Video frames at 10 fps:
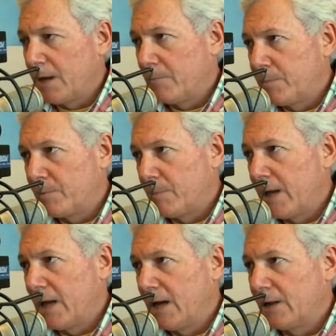But
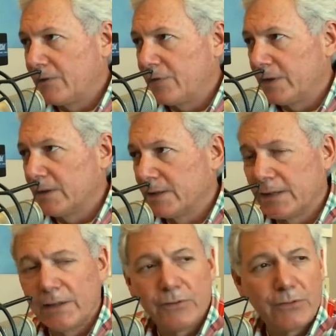my honest
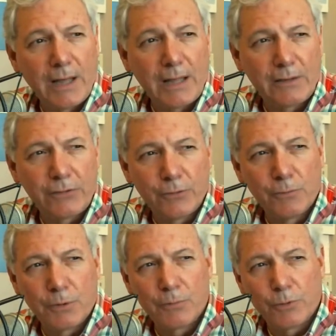feeling is that
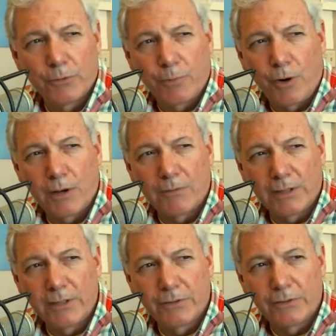Schumer was part of a
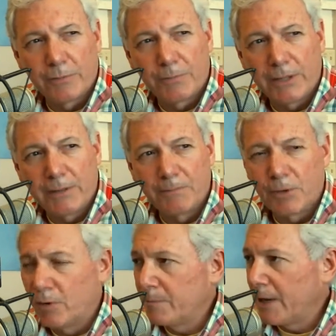leadership team
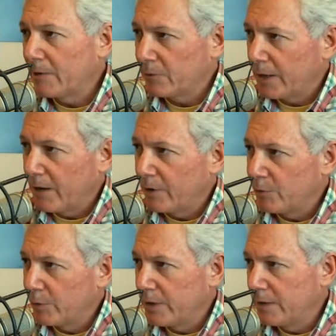going back with Harry
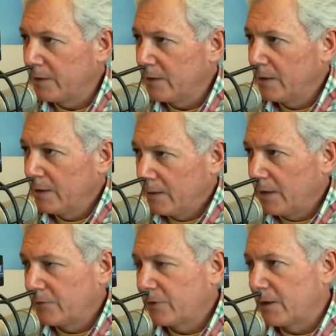Reid mm-hmm.
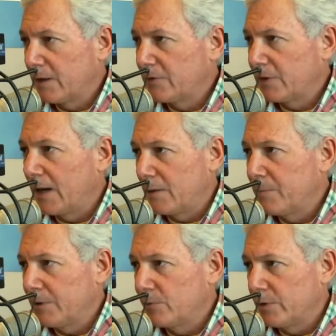that's got to
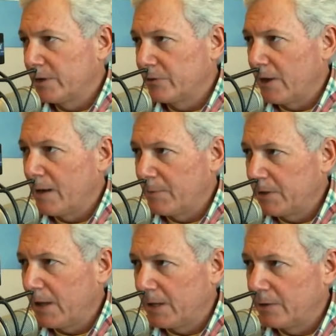be
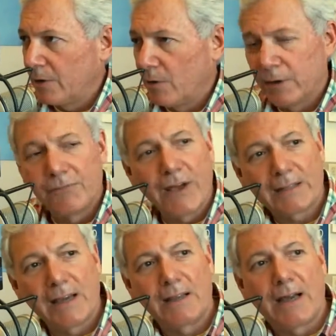reexamined and go. In
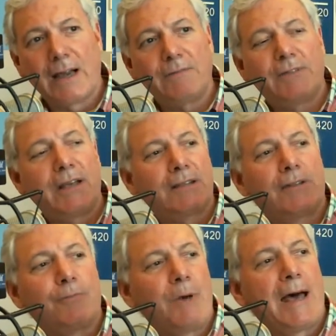fact, I take
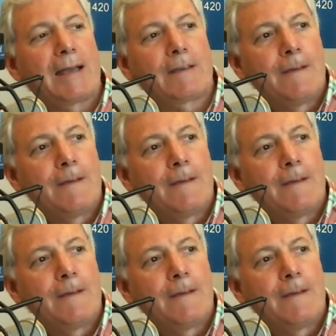this back.